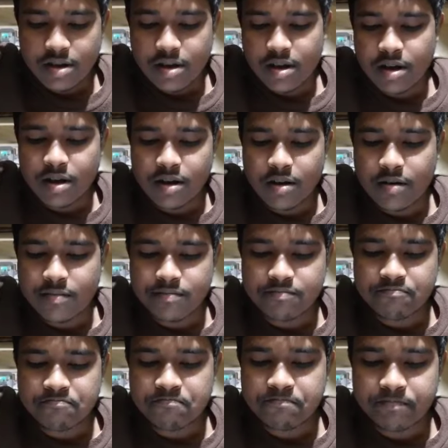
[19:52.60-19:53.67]

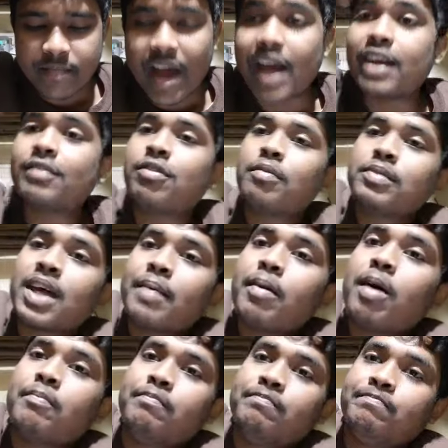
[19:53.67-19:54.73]
height from the
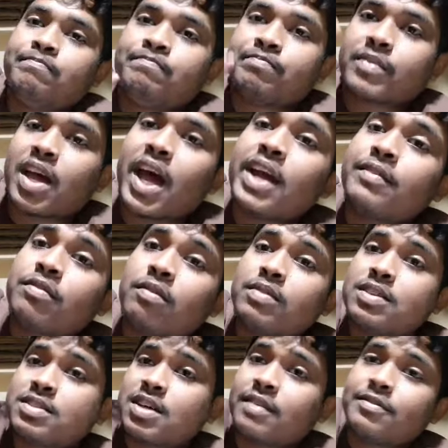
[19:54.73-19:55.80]
above, height from
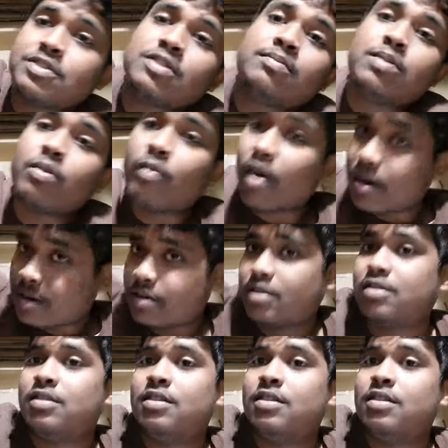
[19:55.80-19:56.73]
the surface of the water.